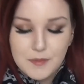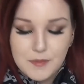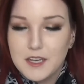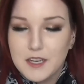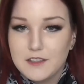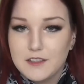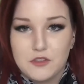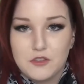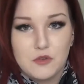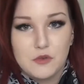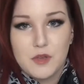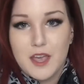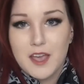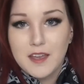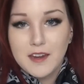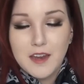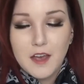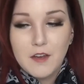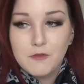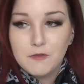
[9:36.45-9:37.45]
because you
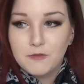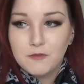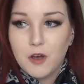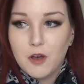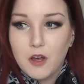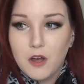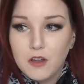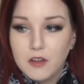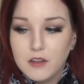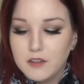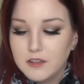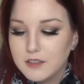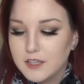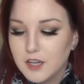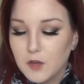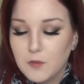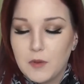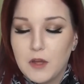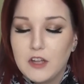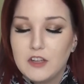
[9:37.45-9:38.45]
can't have fall
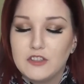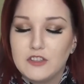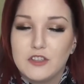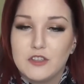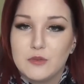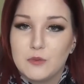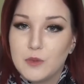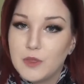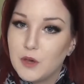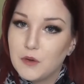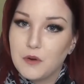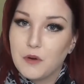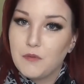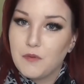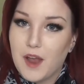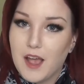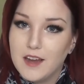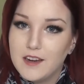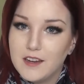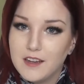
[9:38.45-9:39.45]
nail polishes without a
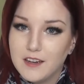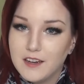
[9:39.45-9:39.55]
red.